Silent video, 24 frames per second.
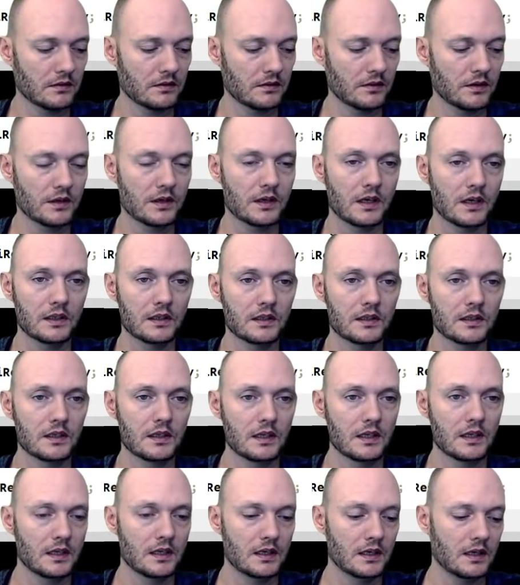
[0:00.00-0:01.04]
cut,
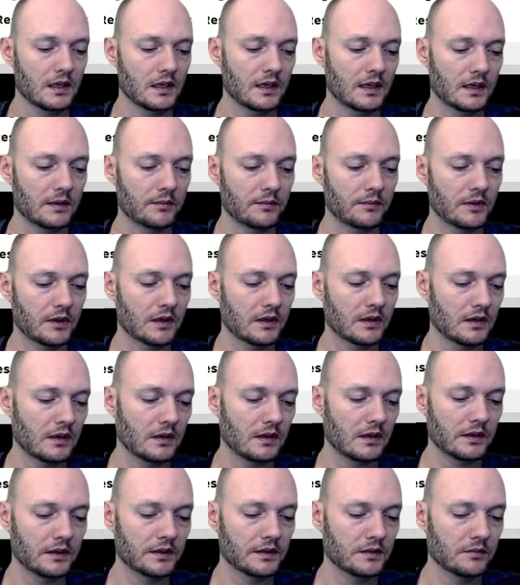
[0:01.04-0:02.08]
and I'm going to
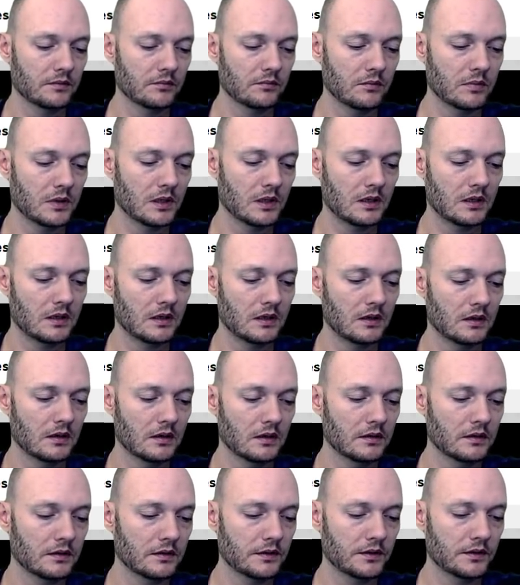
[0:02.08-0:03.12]
call this ball
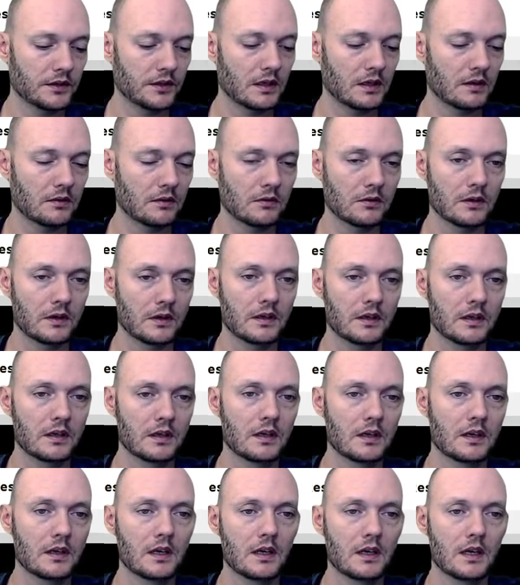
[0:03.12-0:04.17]
gyroid,
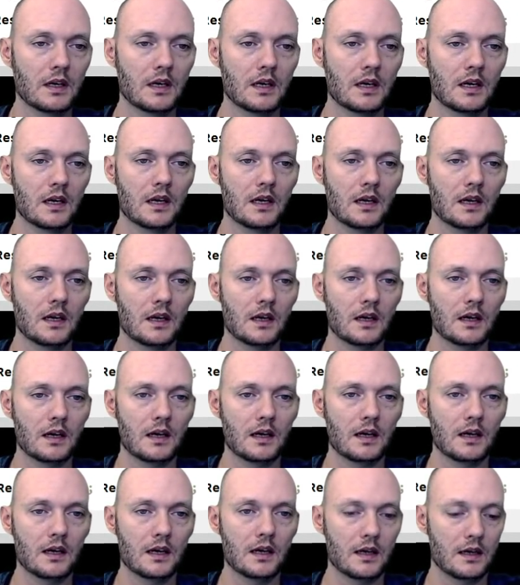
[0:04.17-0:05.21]

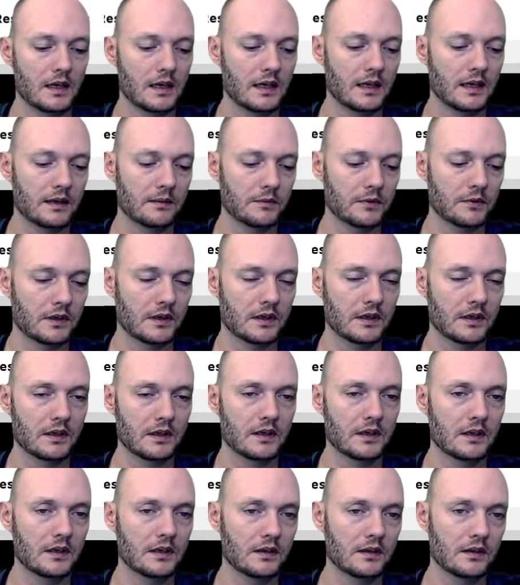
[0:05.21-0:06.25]
and I'm going to
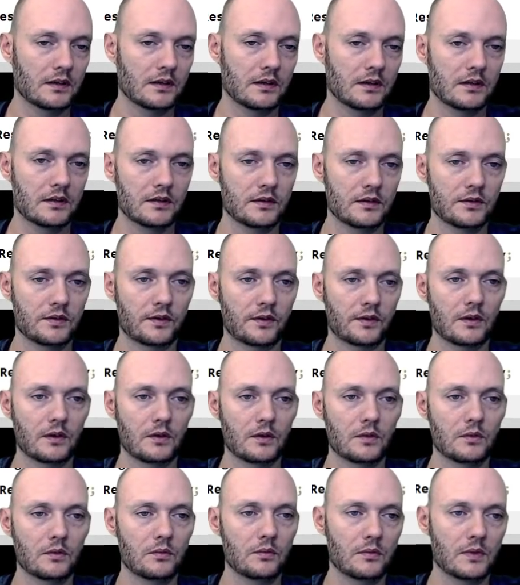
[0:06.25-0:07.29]
throw
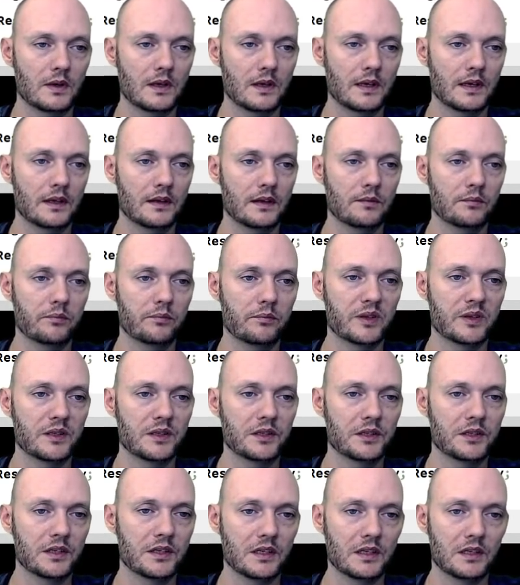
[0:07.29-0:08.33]
my
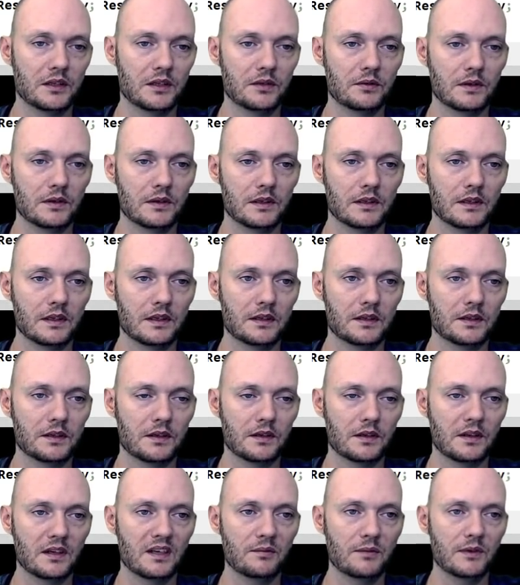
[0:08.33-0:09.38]
position into it, and it's
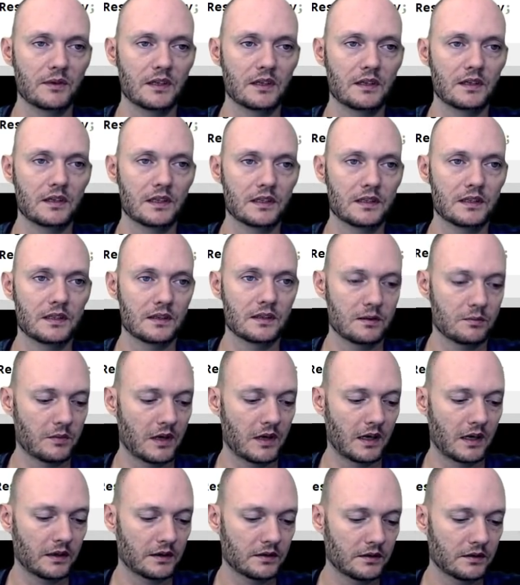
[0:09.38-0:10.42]
going to give me the distance
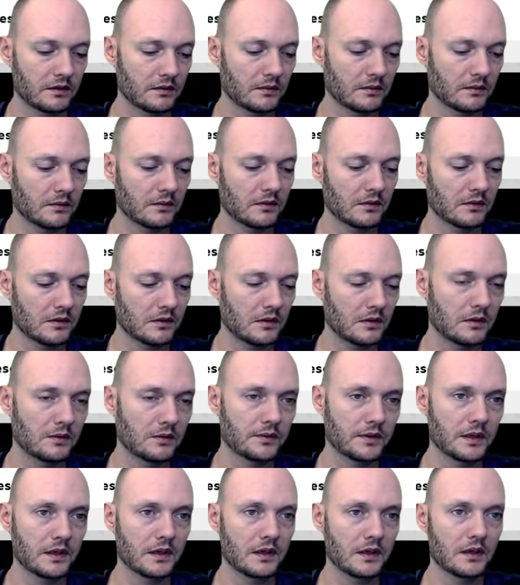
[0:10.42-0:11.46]
back. So I'm going to go
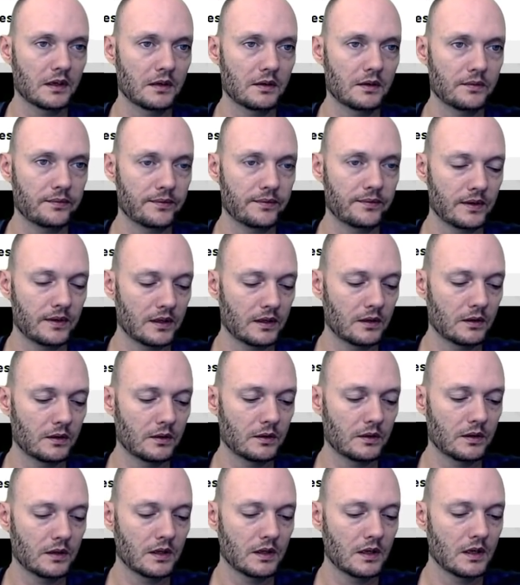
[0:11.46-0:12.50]
over here,
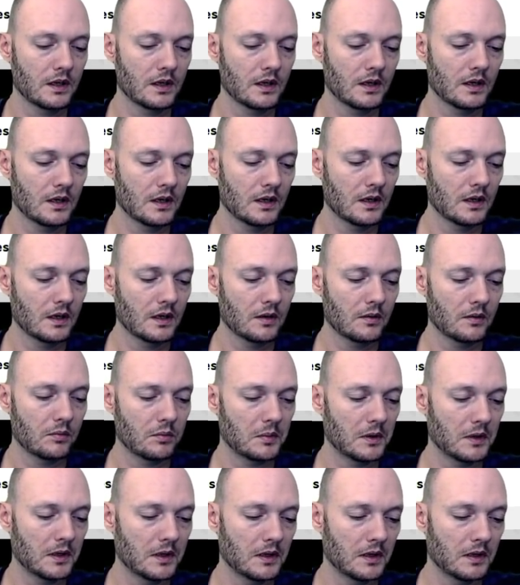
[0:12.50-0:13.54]
float,
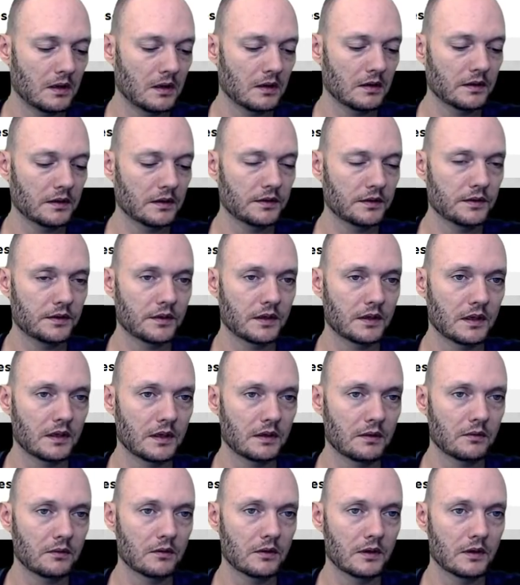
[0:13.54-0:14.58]
ball
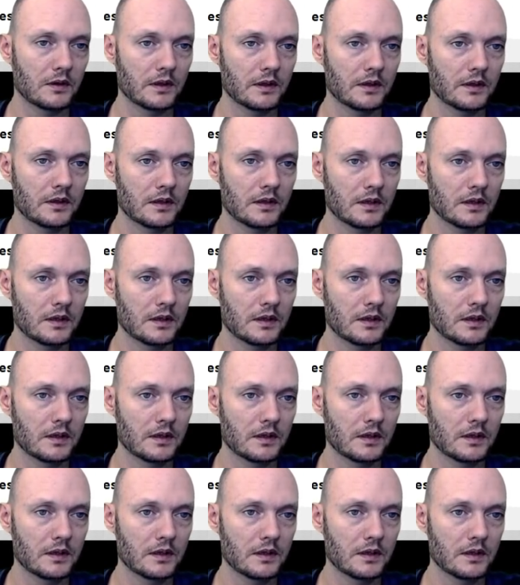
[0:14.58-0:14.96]
gyroid,